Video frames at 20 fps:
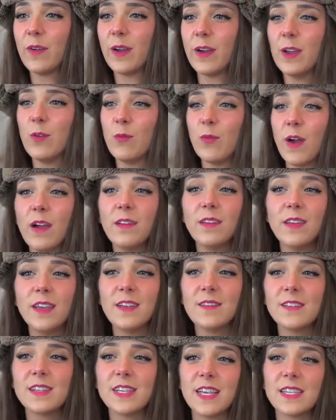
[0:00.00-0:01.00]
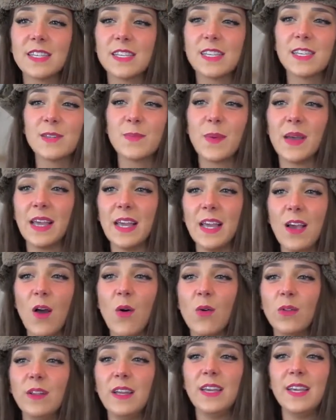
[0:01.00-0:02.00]
very rarely gives kisses, but he
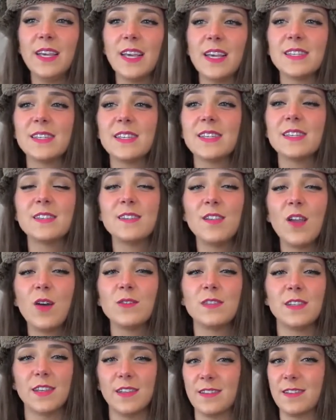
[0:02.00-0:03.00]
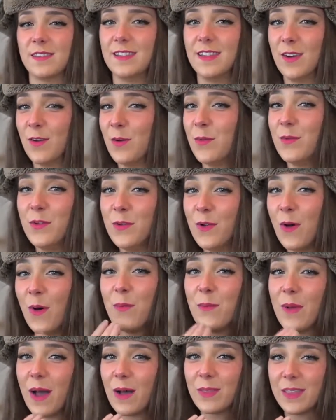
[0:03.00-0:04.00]
only kisses noses. No
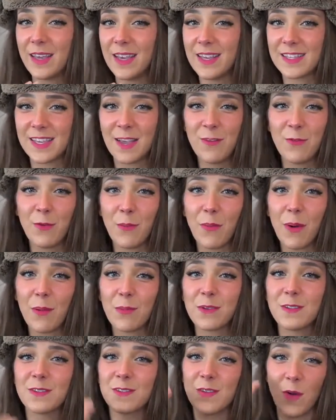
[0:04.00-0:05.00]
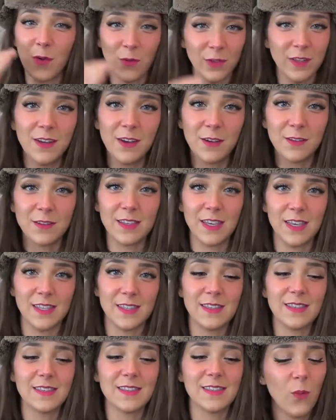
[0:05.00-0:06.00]
mouth kissing for Marbles, only nose
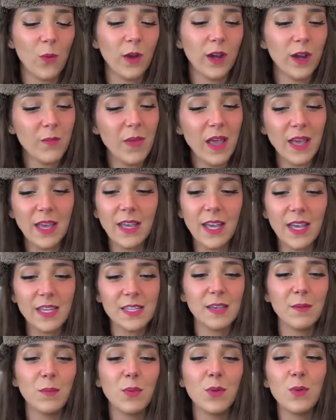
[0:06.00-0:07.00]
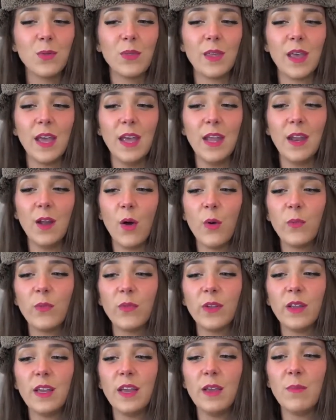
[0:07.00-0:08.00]
kisses. We're gonna make a kissing booth, and
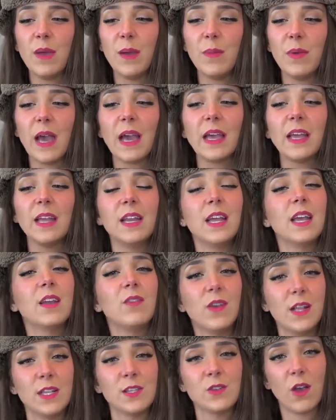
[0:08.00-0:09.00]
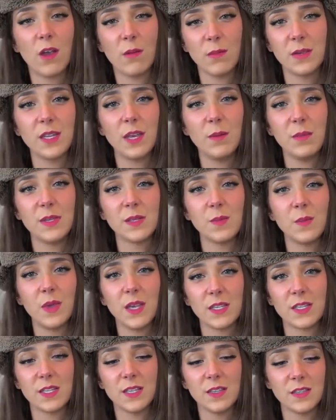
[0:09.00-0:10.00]
hopefully maybe I can convince Kermit to give me some
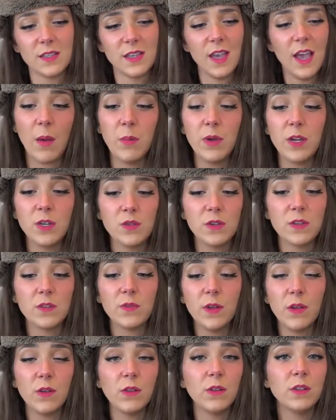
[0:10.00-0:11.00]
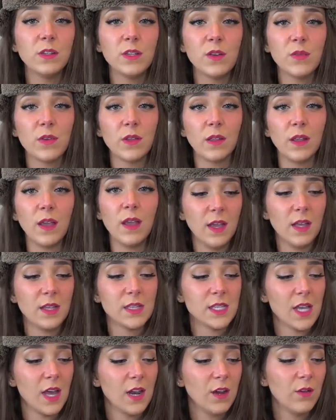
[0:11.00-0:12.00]
kisses. I'm gonna do this video a little differently.
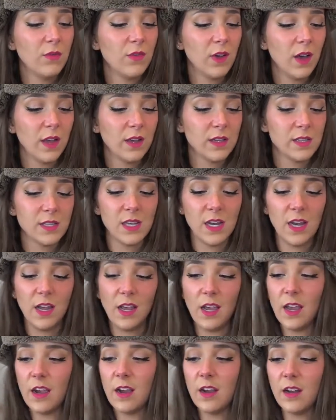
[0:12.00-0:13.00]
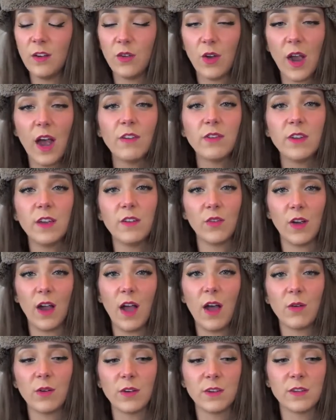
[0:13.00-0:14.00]
Instead of sitting here and crafting for
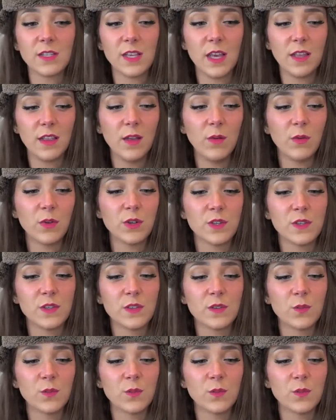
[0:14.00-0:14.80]
hours, I think we're